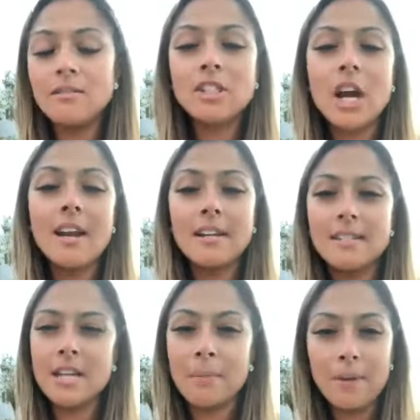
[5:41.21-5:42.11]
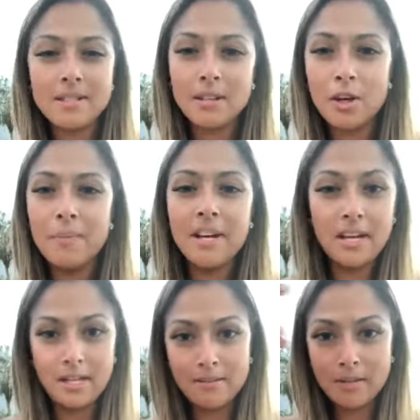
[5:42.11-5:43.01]
try to decompress a little bit
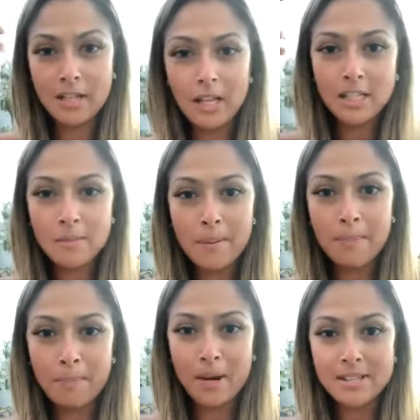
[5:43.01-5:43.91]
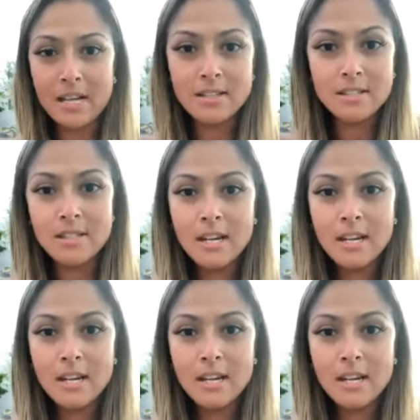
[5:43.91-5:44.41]
and collect my brain cells